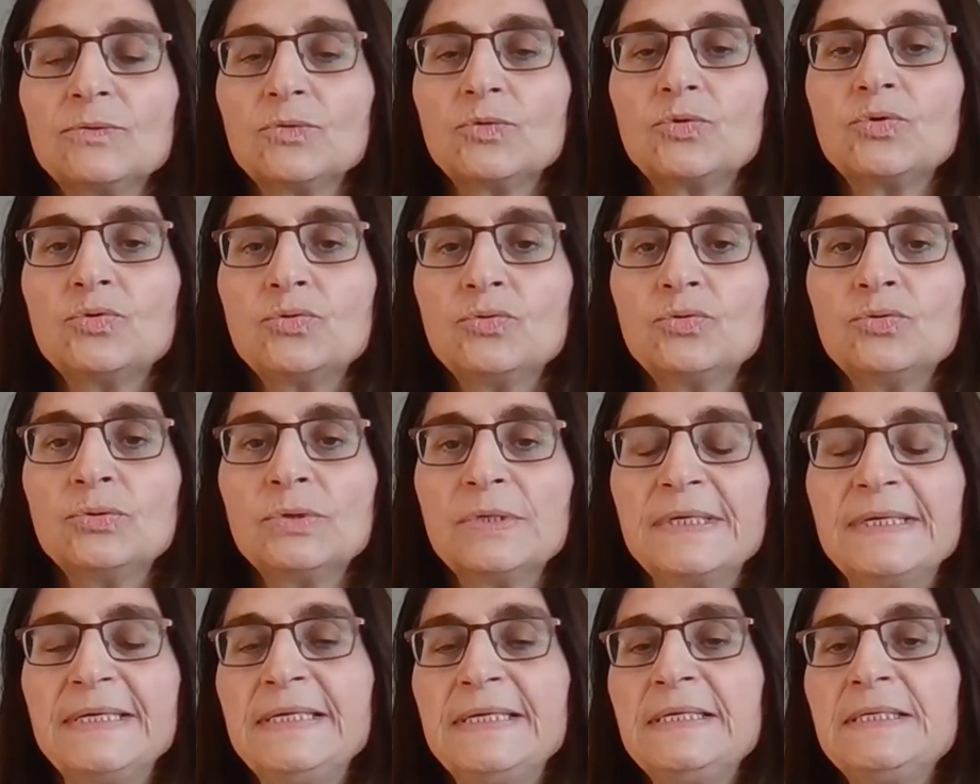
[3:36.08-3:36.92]
who
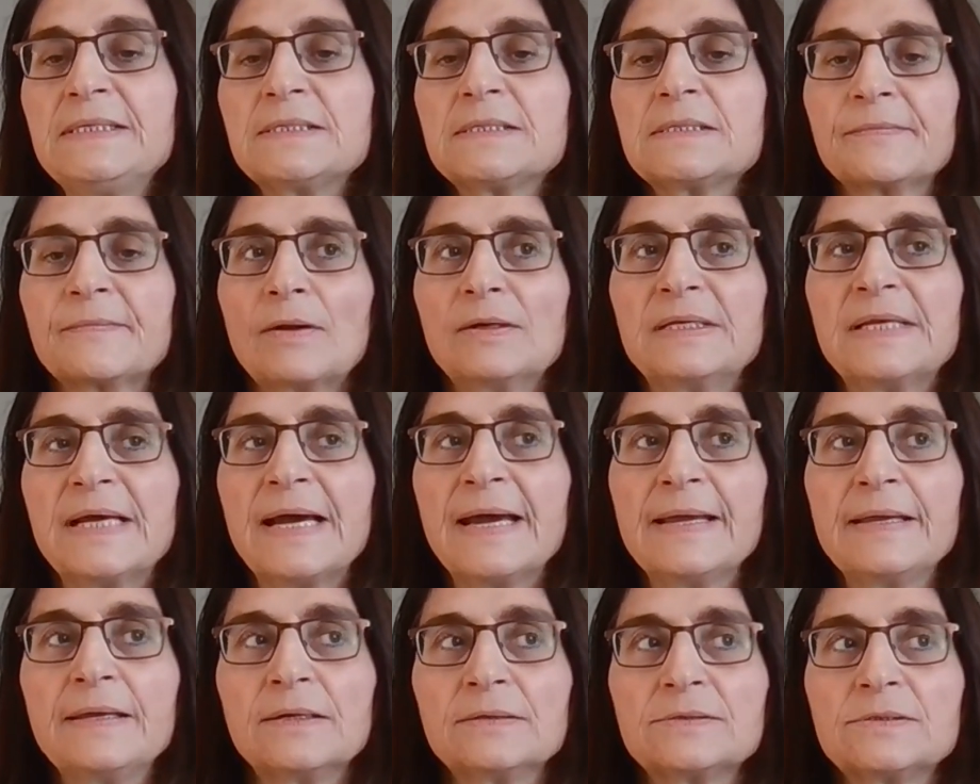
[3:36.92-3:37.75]
eats
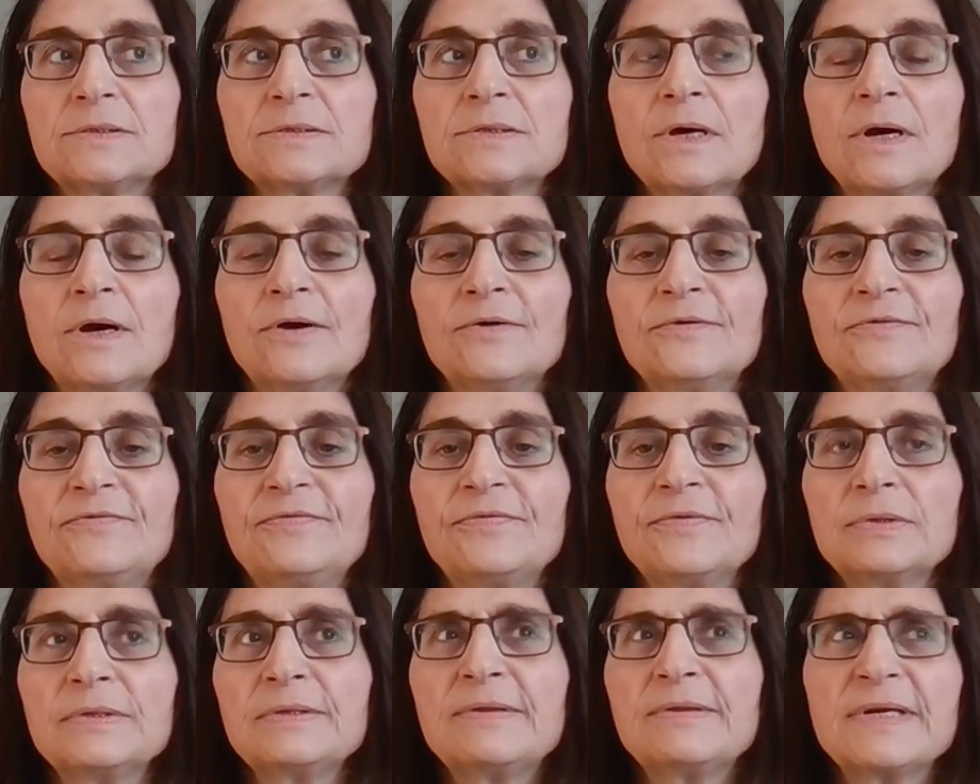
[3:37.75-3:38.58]
diet of,
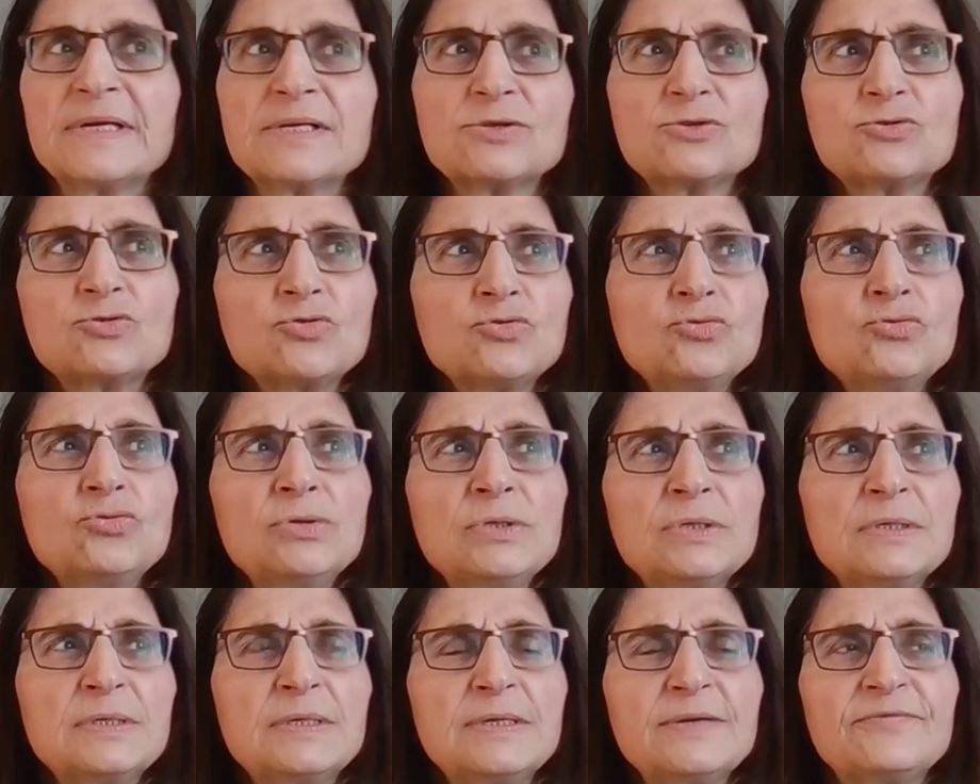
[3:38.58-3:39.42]
there's two
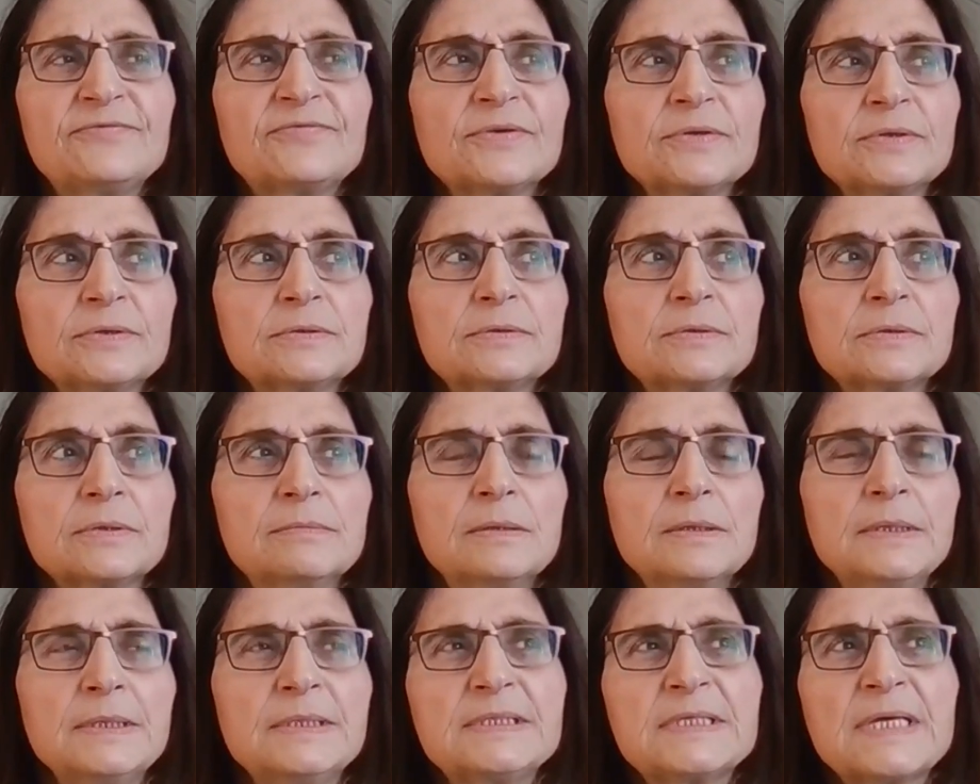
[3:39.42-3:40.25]
different,
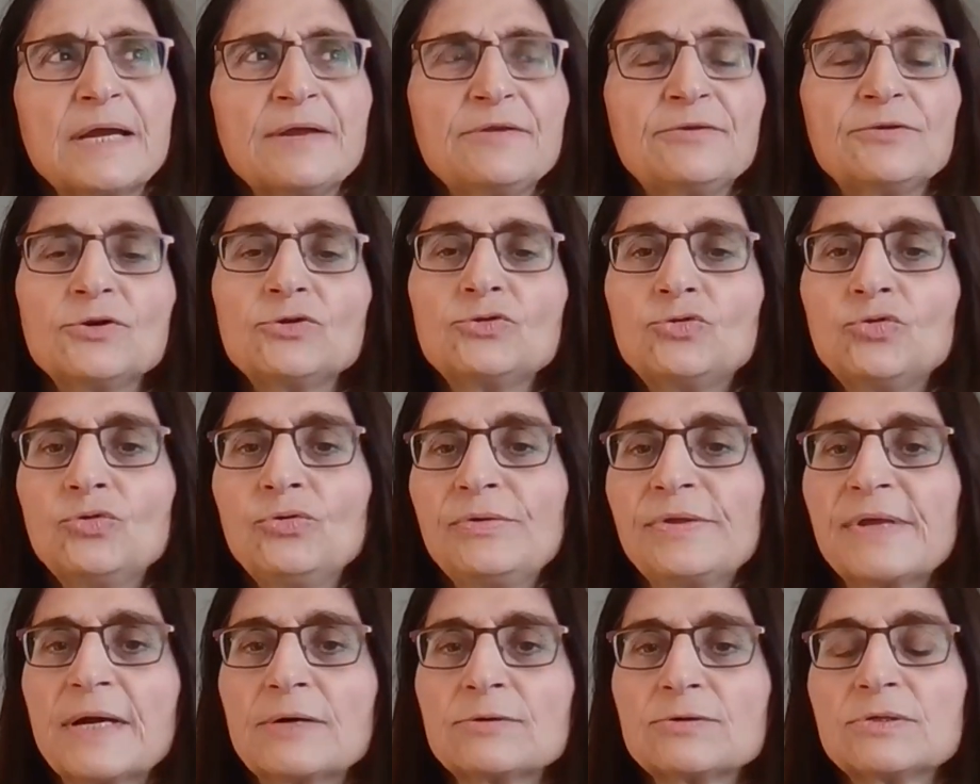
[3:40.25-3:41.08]
it's either
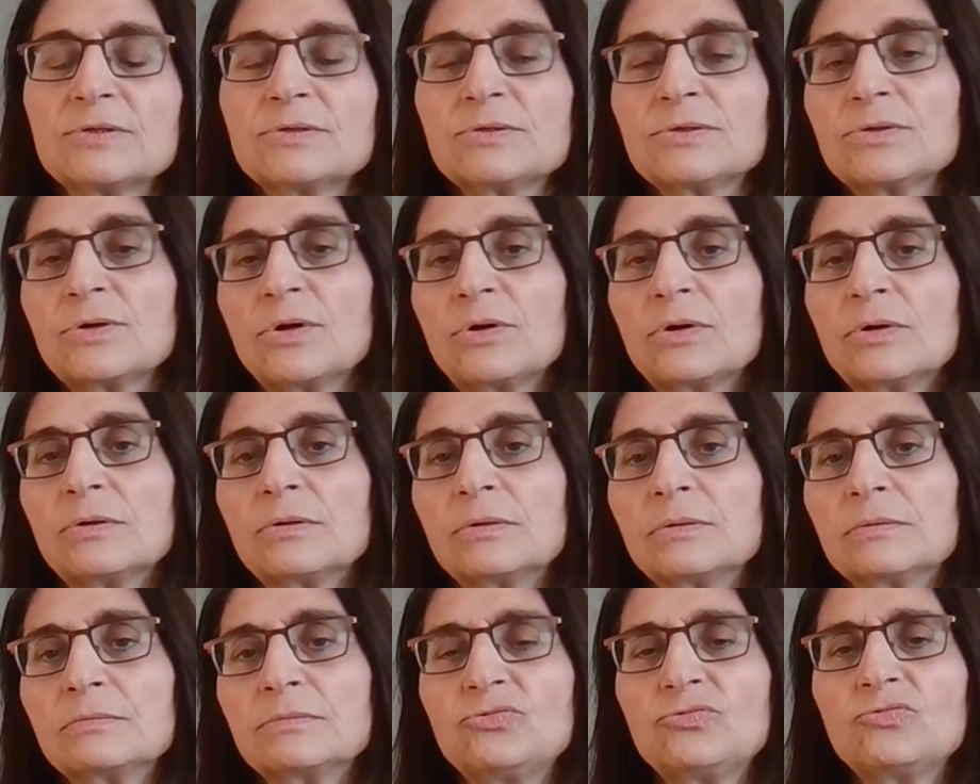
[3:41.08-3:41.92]
2000
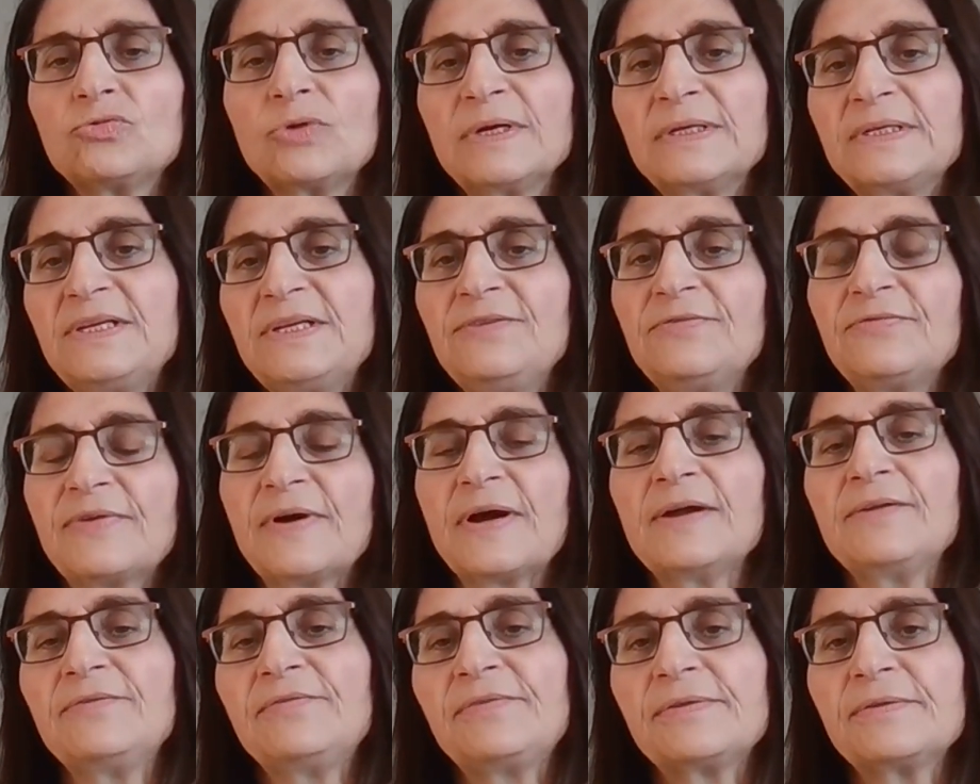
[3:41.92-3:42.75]
or
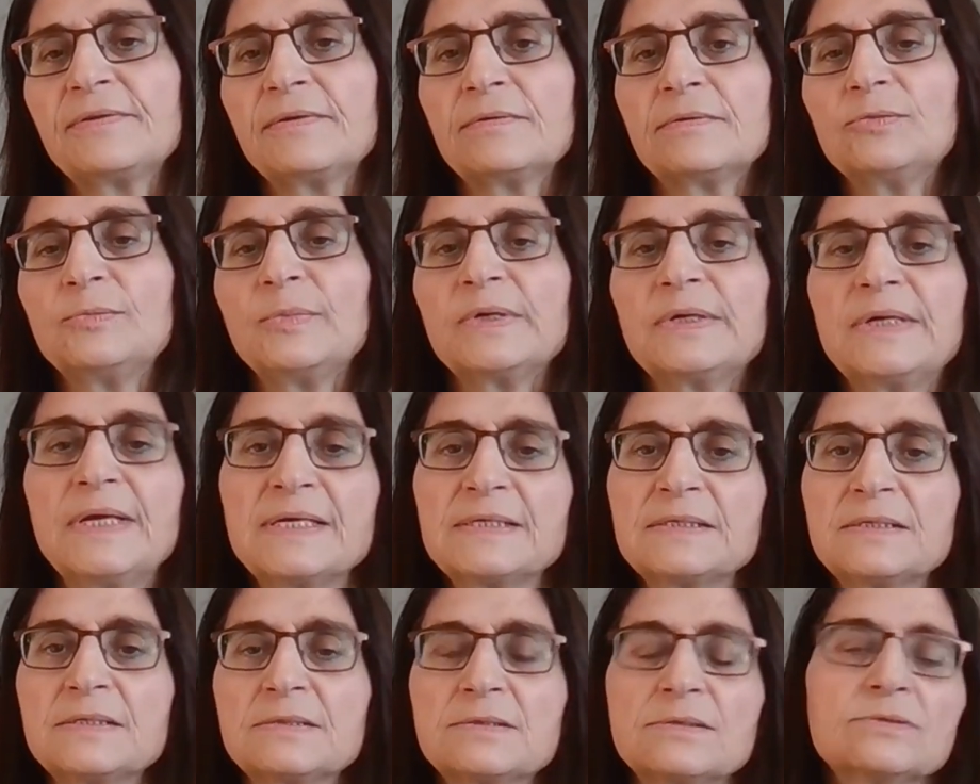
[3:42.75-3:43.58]
25, but
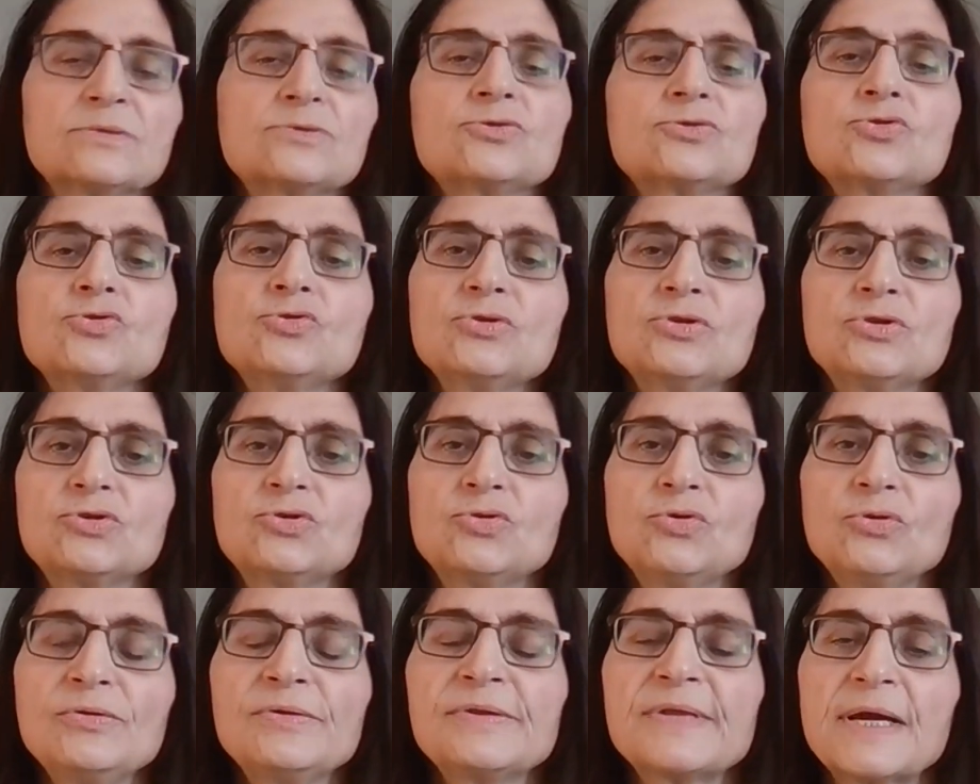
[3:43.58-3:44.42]
let's choose
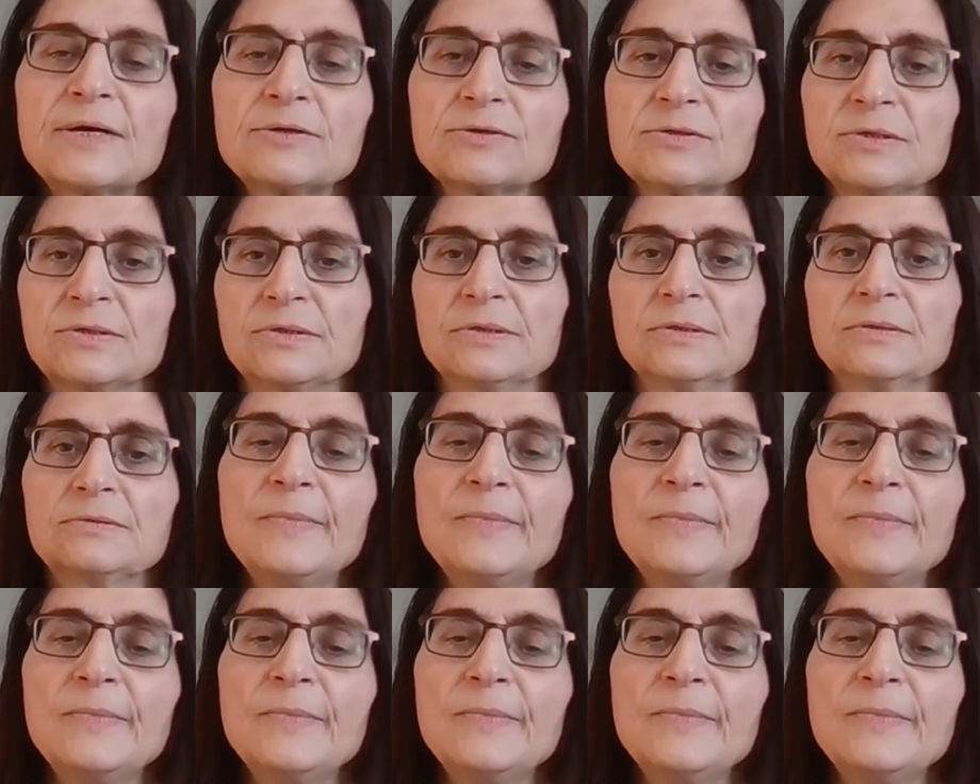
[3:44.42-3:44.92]
2000.